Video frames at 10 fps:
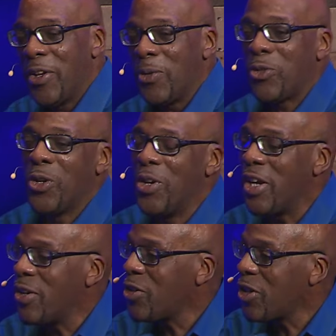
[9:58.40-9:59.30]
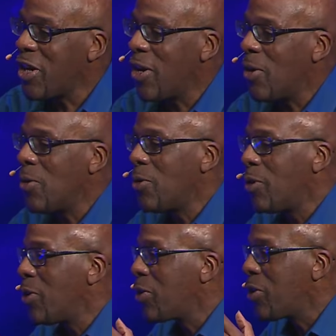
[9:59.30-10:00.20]
know, 2 years ago
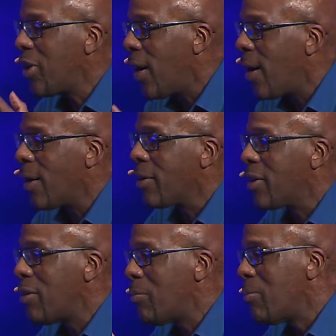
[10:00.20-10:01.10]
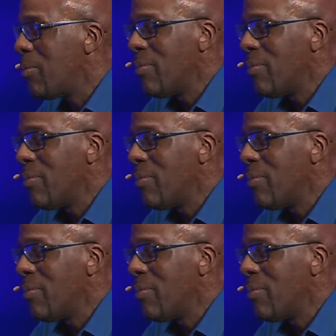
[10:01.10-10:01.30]
looked dark and